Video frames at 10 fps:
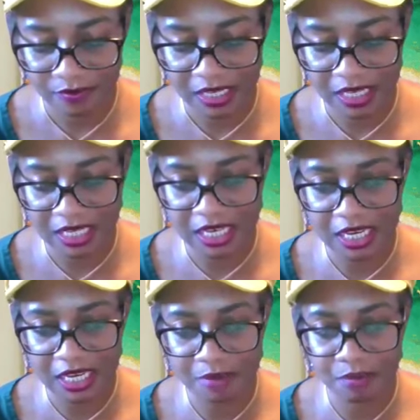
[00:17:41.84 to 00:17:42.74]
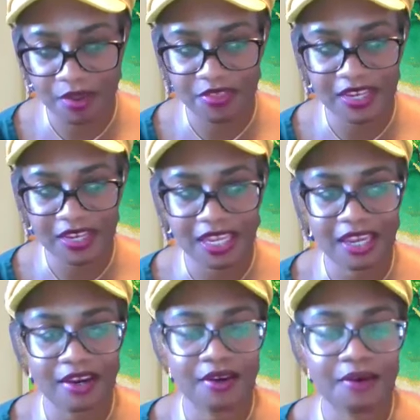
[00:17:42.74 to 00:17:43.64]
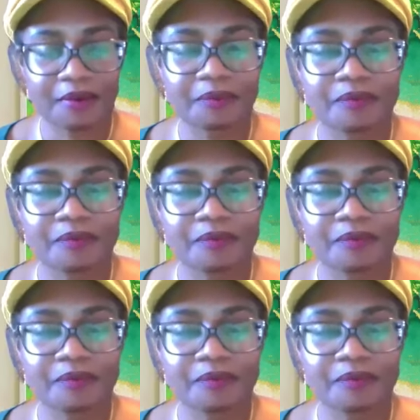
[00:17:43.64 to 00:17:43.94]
Take a deep breath in here